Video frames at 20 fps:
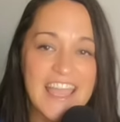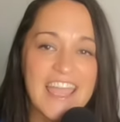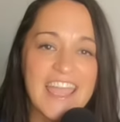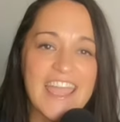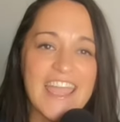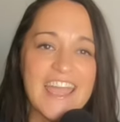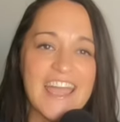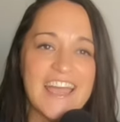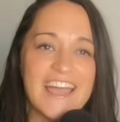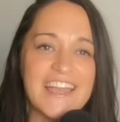
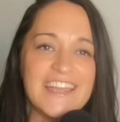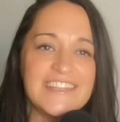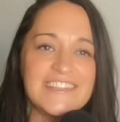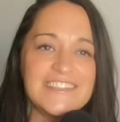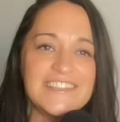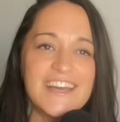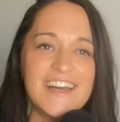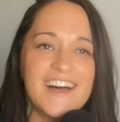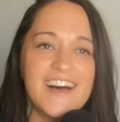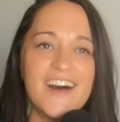
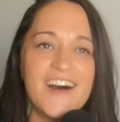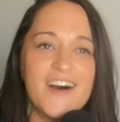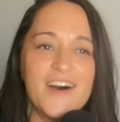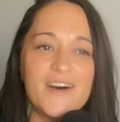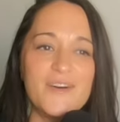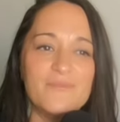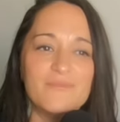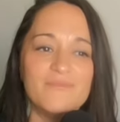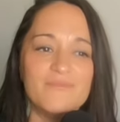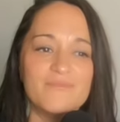And
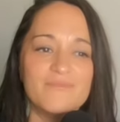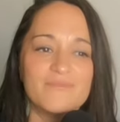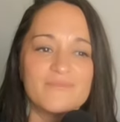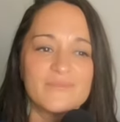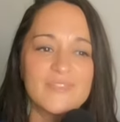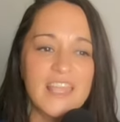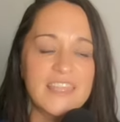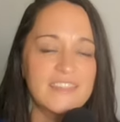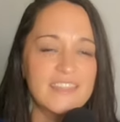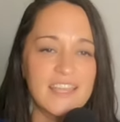um,
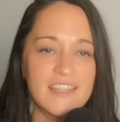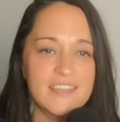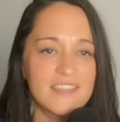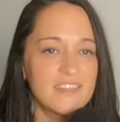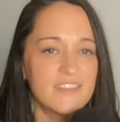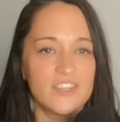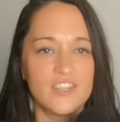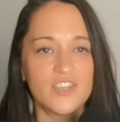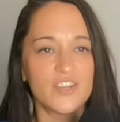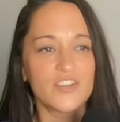that
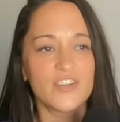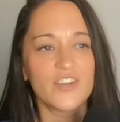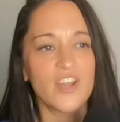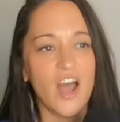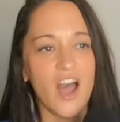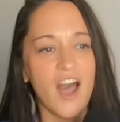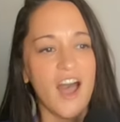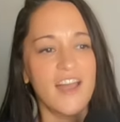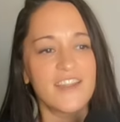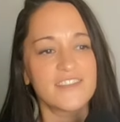you're
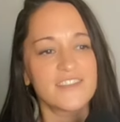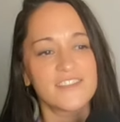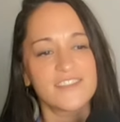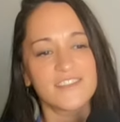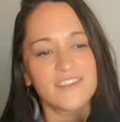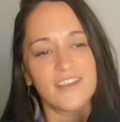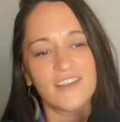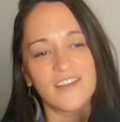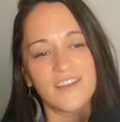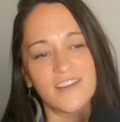not
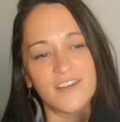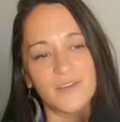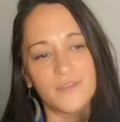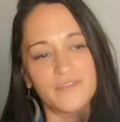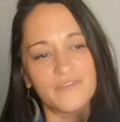uh,